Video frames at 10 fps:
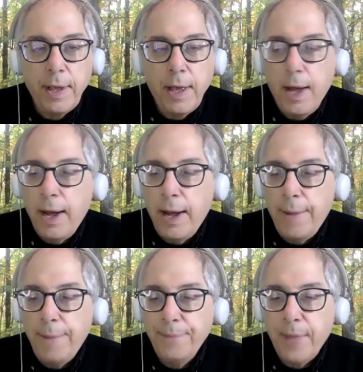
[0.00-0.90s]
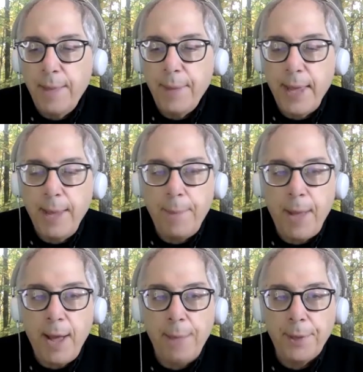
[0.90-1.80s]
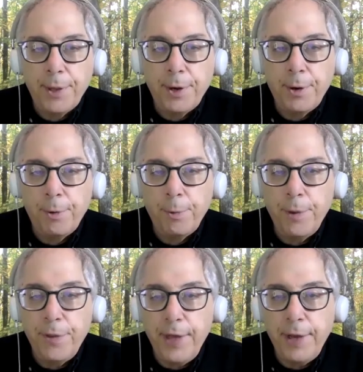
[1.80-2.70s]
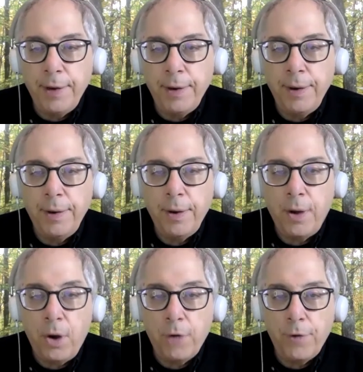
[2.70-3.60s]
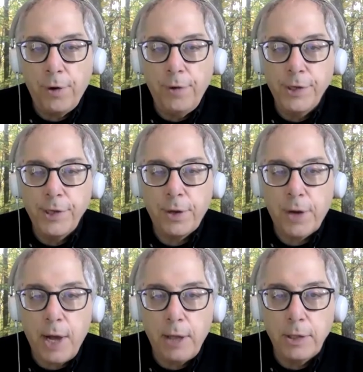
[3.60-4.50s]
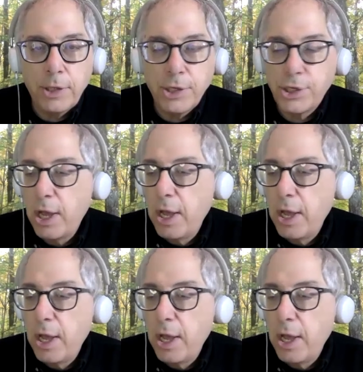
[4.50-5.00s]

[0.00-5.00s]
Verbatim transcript: um, and became popular within Harvard and these other colleges